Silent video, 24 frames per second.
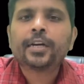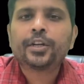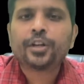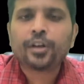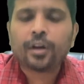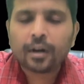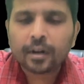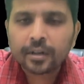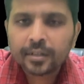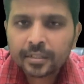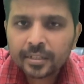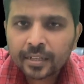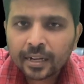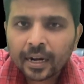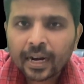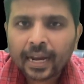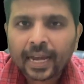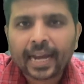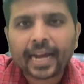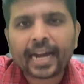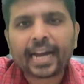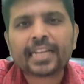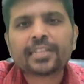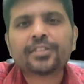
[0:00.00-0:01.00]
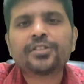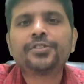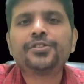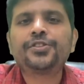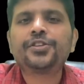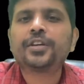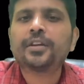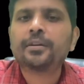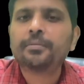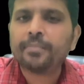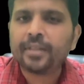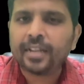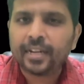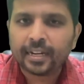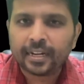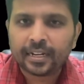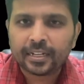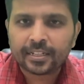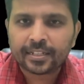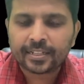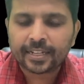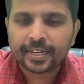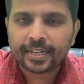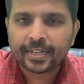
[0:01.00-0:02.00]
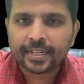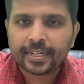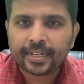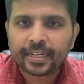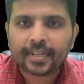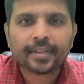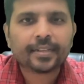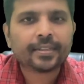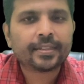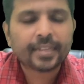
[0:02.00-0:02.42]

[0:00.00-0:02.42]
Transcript: Tonsil has germinal center.